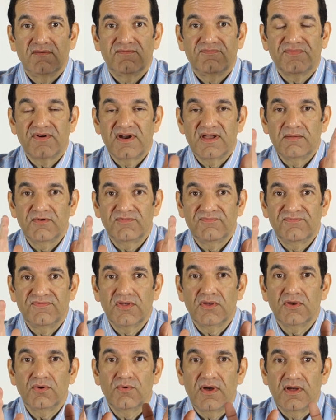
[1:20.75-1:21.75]
frame of
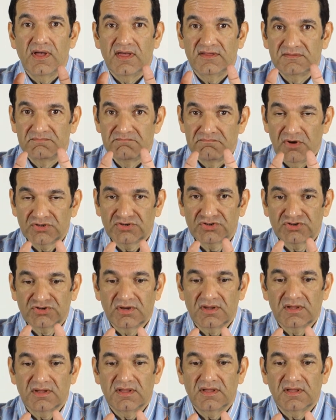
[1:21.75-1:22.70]
view as much